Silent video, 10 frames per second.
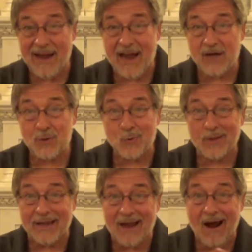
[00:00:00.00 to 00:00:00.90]

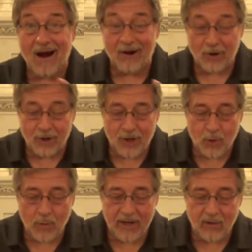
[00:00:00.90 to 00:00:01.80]
actually
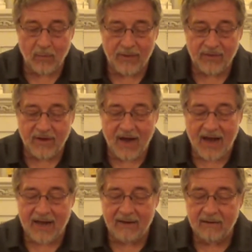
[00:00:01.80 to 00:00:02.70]
arguing with
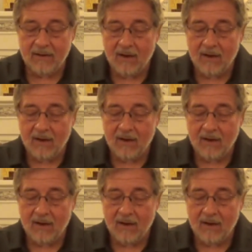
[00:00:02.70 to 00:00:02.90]
God